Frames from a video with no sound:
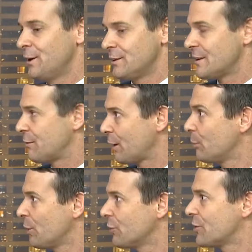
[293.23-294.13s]
several
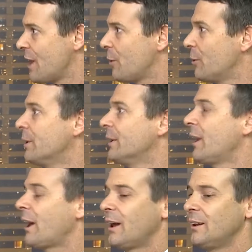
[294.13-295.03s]
months now,
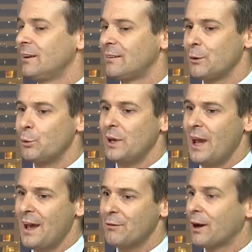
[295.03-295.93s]
and we
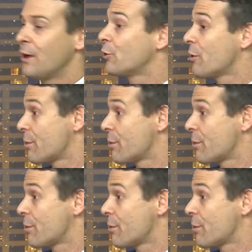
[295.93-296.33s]
have around